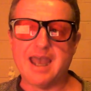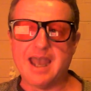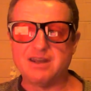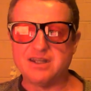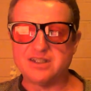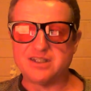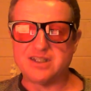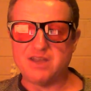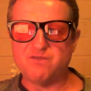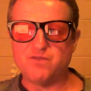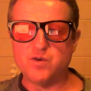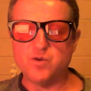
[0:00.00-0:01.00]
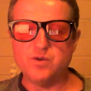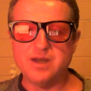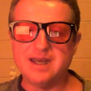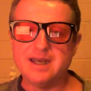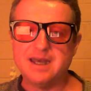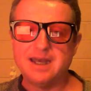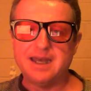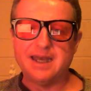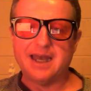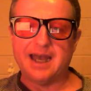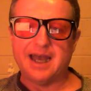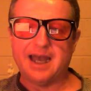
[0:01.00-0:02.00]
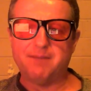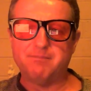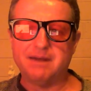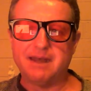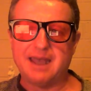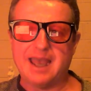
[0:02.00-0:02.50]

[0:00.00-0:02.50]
and seafood um,